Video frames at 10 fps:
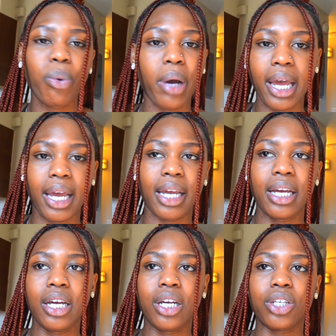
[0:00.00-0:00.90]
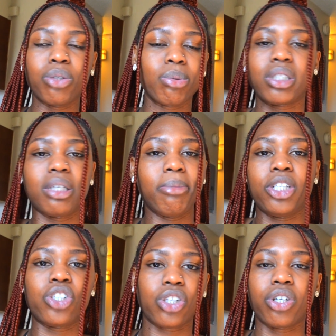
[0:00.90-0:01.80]
way you will see me
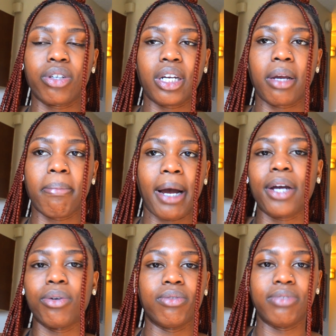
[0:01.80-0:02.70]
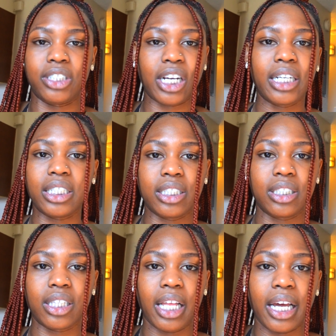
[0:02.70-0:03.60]
sugaring my own vagina.
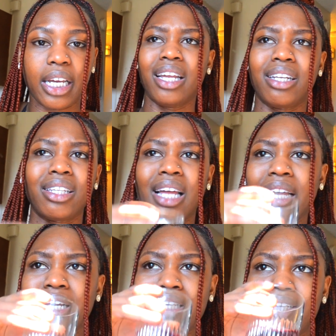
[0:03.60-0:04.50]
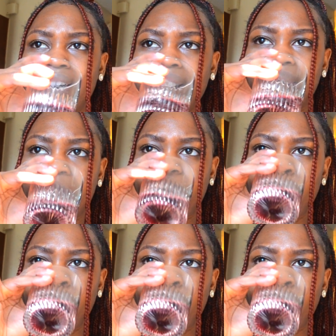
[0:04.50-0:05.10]
Like, and light cannot.